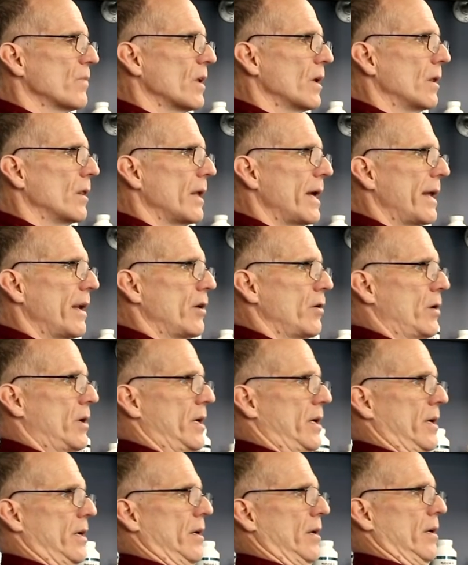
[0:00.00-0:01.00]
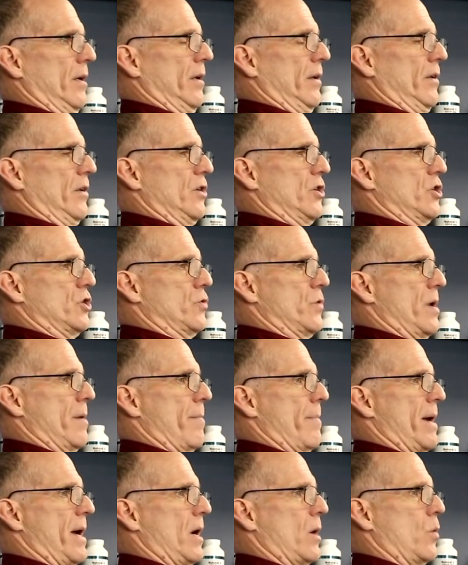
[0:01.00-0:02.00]
gliding your head straight
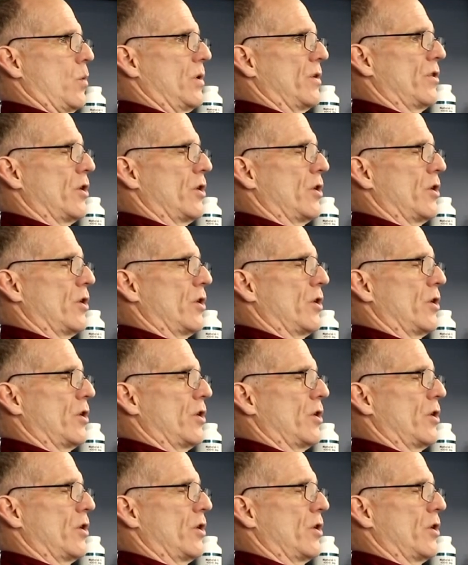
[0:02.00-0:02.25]
backward.